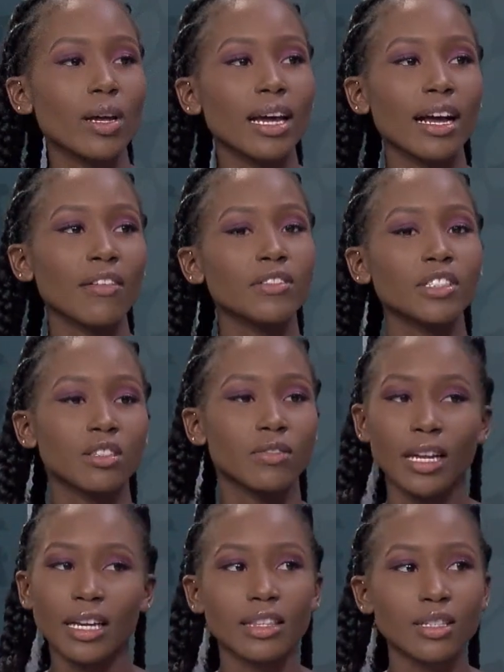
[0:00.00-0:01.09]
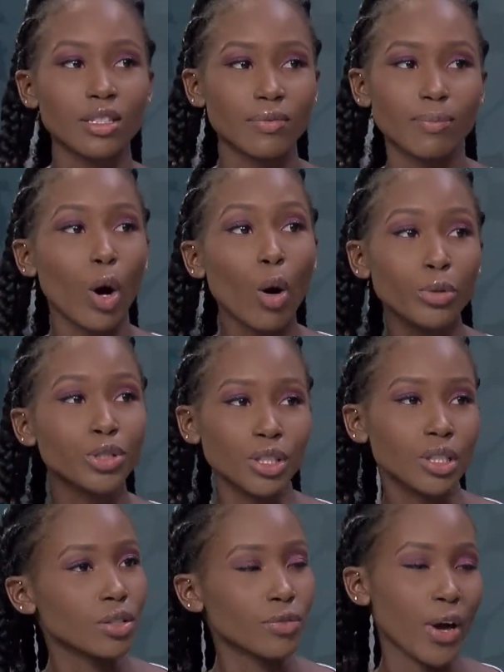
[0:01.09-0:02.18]
Like, I just feel like there's
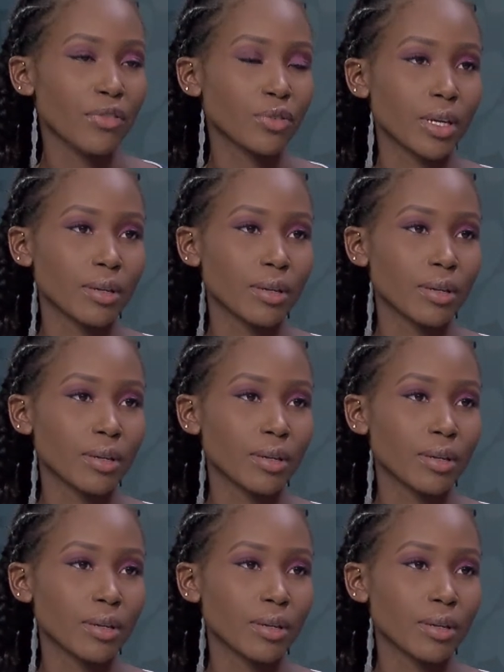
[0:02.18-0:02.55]
opportunity for everyone.